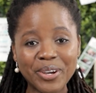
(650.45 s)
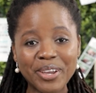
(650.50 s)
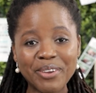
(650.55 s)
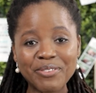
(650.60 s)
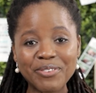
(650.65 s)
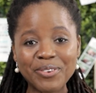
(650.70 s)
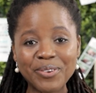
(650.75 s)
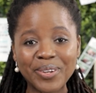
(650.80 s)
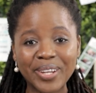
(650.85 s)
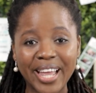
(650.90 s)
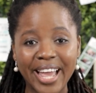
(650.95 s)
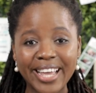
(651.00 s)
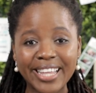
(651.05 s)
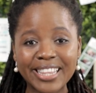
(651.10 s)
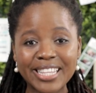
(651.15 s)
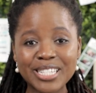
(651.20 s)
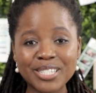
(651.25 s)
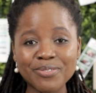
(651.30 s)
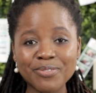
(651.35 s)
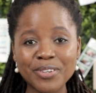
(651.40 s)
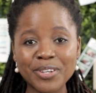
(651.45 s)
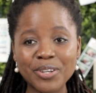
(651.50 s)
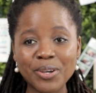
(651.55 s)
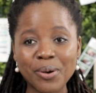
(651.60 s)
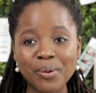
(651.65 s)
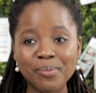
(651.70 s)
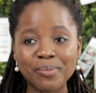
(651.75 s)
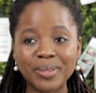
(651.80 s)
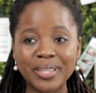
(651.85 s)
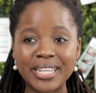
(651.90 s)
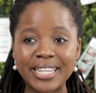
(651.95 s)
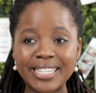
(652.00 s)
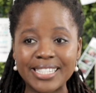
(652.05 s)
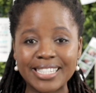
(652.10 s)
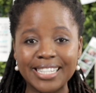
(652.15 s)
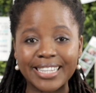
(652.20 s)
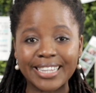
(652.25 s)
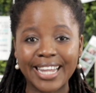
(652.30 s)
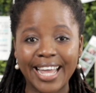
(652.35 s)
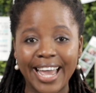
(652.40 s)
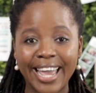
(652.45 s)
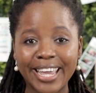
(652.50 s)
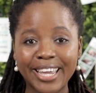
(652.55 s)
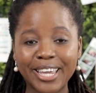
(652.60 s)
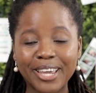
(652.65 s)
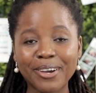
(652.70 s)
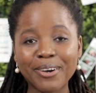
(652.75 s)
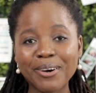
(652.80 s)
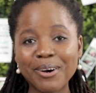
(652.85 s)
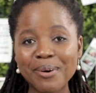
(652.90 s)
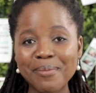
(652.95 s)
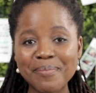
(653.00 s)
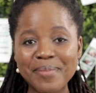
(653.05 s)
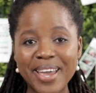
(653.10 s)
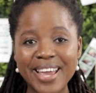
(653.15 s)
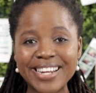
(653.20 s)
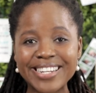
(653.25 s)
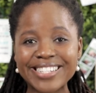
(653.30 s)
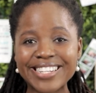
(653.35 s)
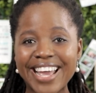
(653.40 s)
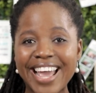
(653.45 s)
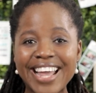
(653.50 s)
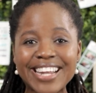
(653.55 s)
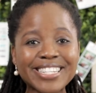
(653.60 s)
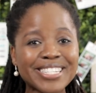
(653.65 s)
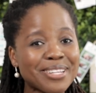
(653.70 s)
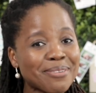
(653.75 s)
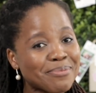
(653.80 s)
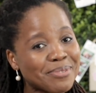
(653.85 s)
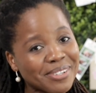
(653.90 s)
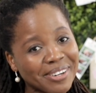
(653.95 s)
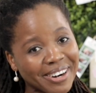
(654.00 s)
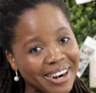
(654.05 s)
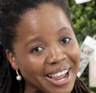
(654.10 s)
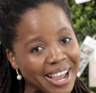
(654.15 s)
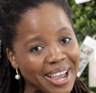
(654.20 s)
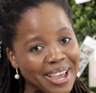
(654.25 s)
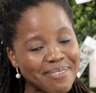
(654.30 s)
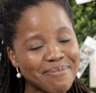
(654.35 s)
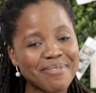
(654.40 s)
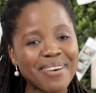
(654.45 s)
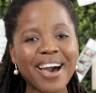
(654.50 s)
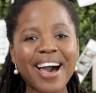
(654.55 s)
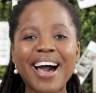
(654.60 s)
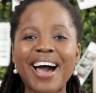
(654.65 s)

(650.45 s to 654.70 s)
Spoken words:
If you like this video, please like, comment, and subscribe.